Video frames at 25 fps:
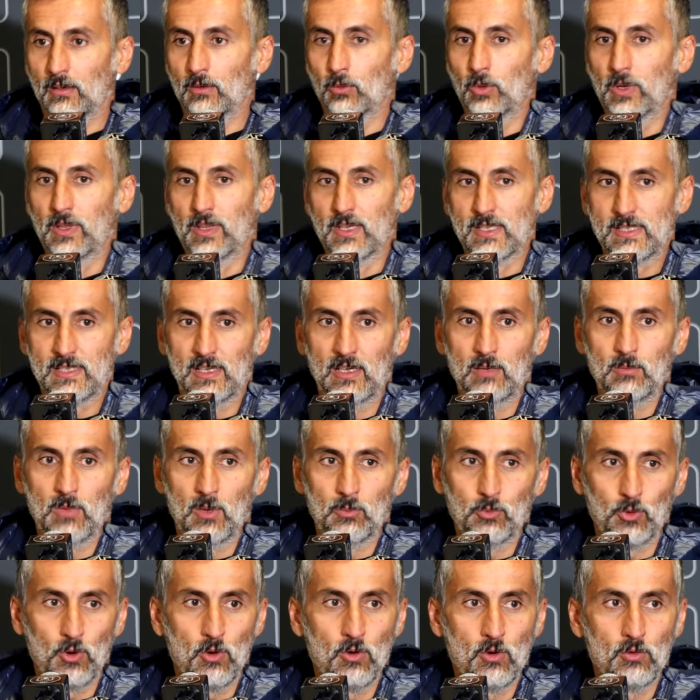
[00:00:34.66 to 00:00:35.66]
With the same
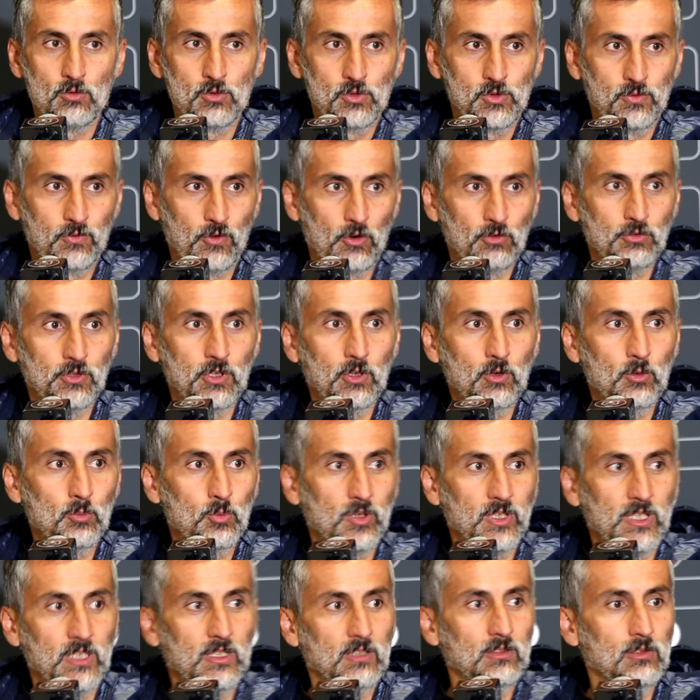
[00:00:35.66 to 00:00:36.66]
approach from the
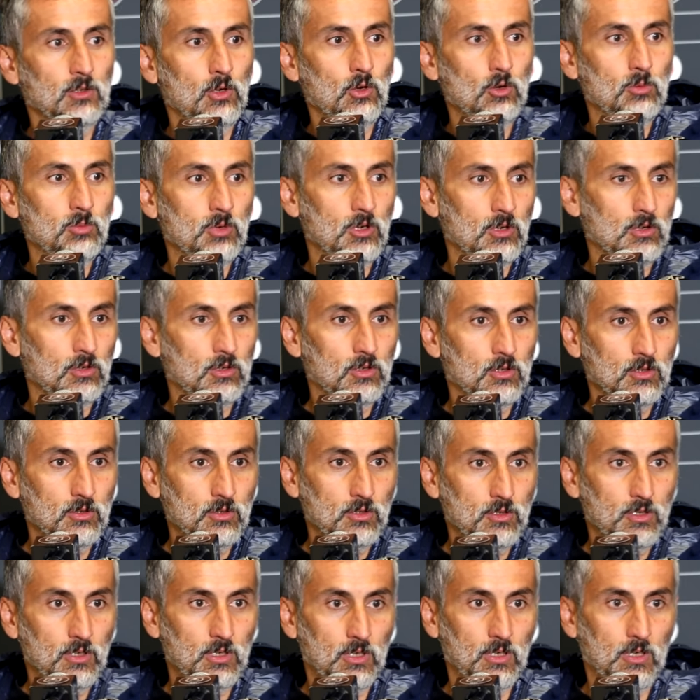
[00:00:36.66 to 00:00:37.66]
opponent, low
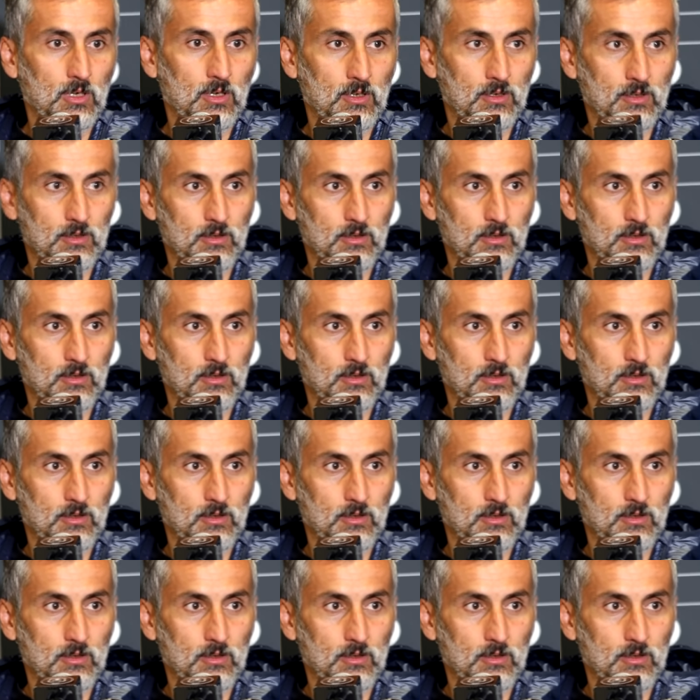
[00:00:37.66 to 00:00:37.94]
block,